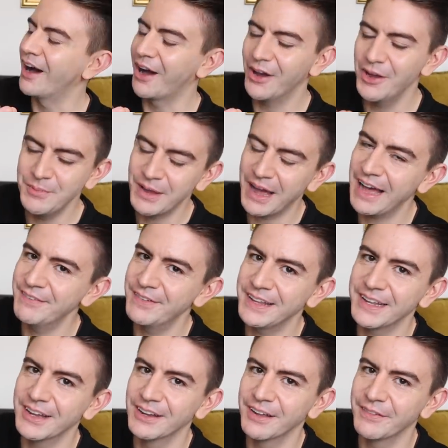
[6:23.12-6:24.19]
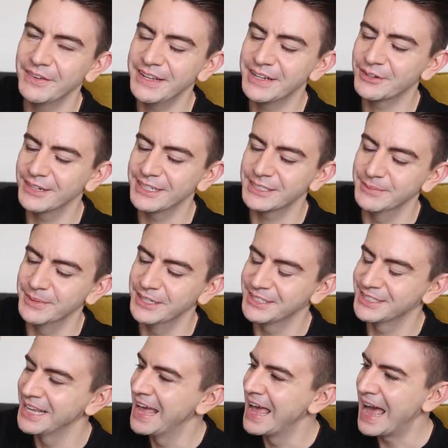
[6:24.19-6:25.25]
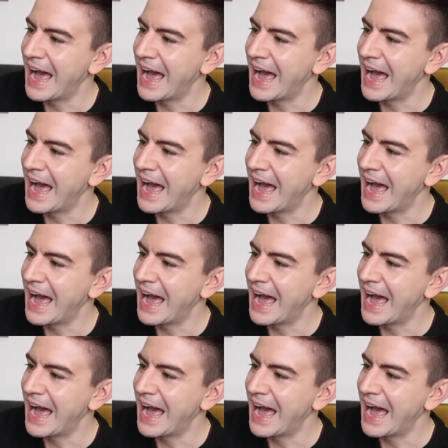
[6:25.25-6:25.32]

I hope you're having a lovely Christmas,